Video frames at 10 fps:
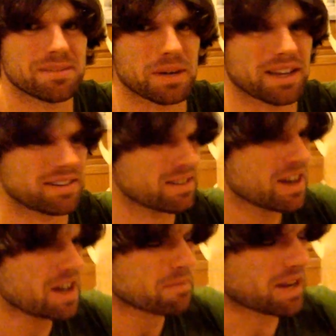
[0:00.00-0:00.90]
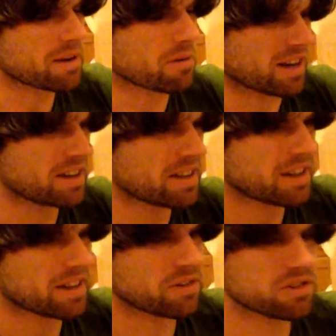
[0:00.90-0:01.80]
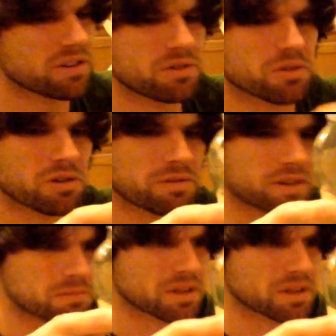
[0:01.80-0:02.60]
space. But anyway, I'm just going to use all of it